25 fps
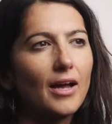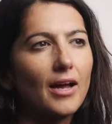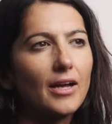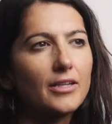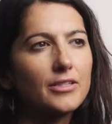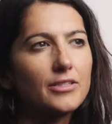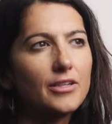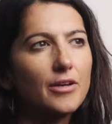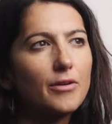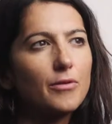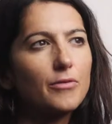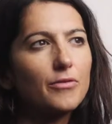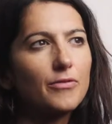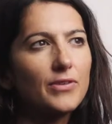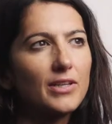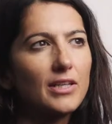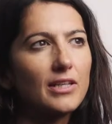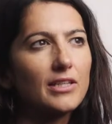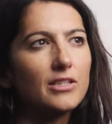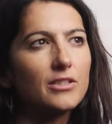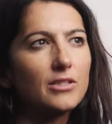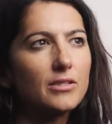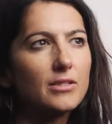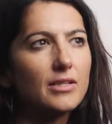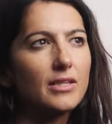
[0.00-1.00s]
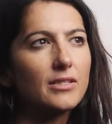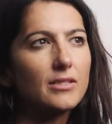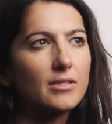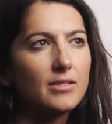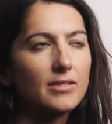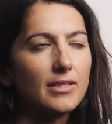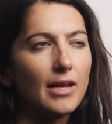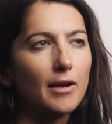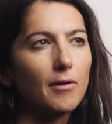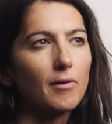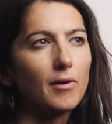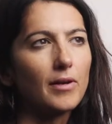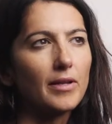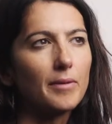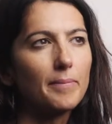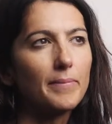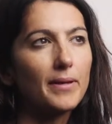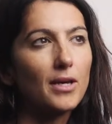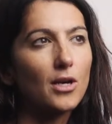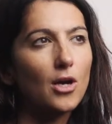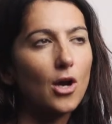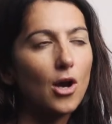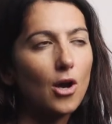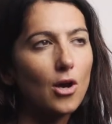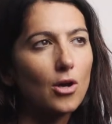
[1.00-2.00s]
I don't feel it does necessarily,
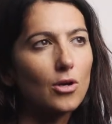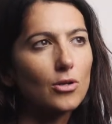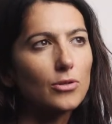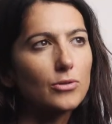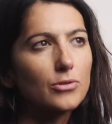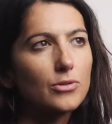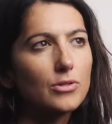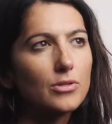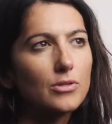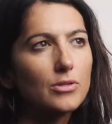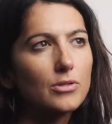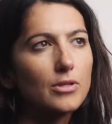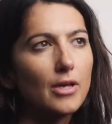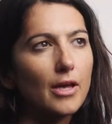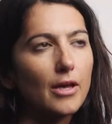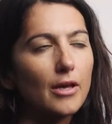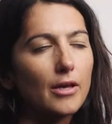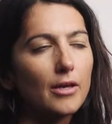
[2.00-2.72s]
because